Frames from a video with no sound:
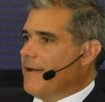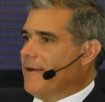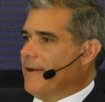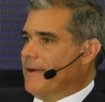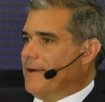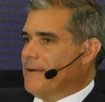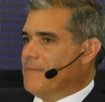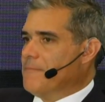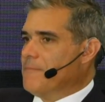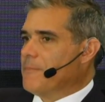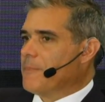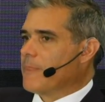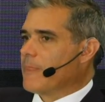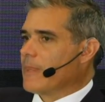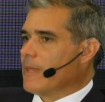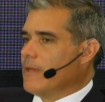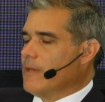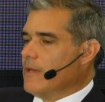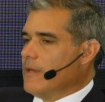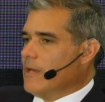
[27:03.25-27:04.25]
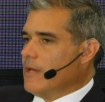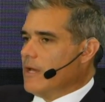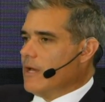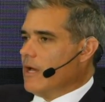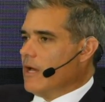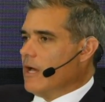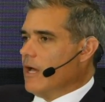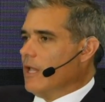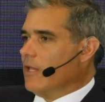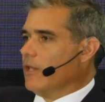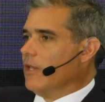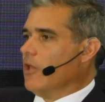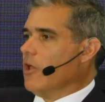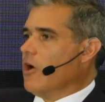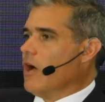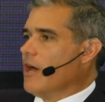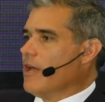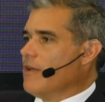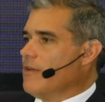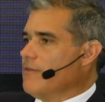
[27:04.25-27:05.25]
Um, a
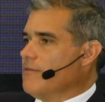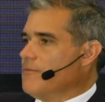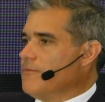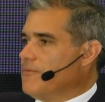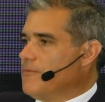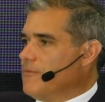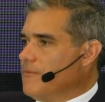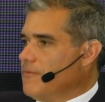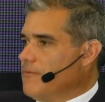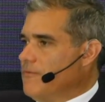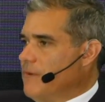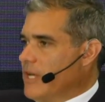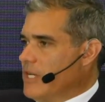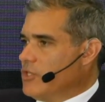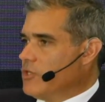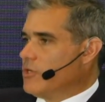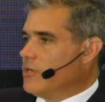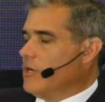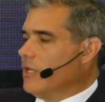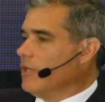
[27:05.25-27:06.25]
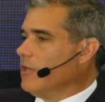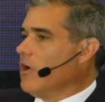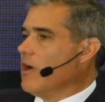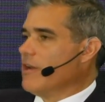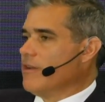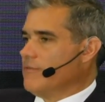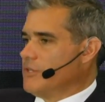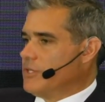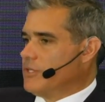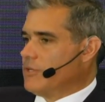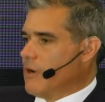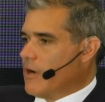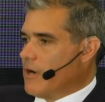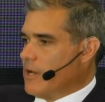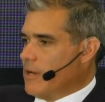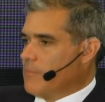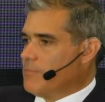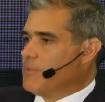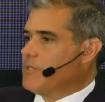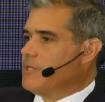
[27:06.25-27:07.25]
lot of venture, a lot of
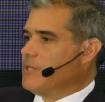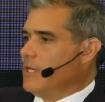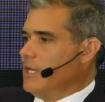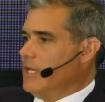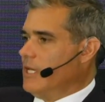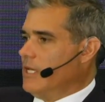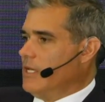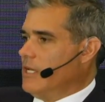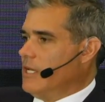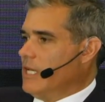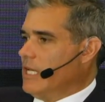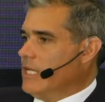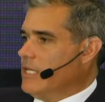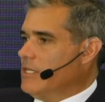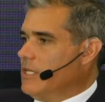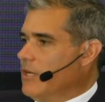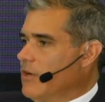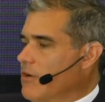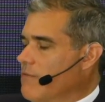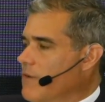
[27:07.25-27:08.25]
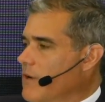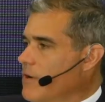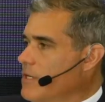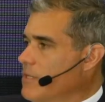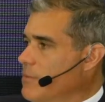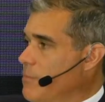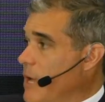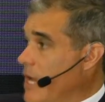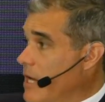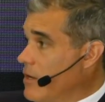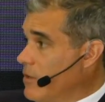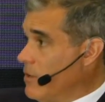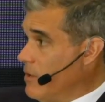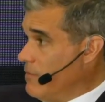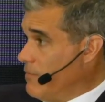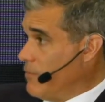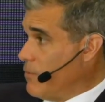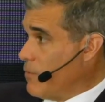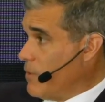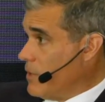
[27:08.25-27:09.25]
startups in India are very dependent
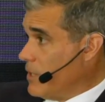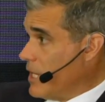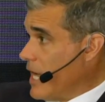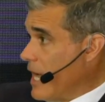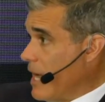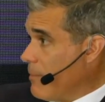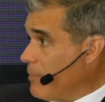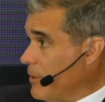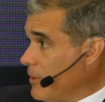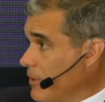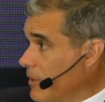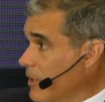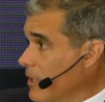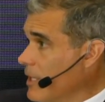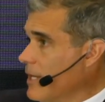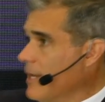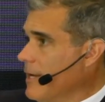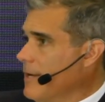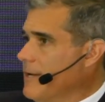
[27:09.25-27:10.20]
on foreign capital.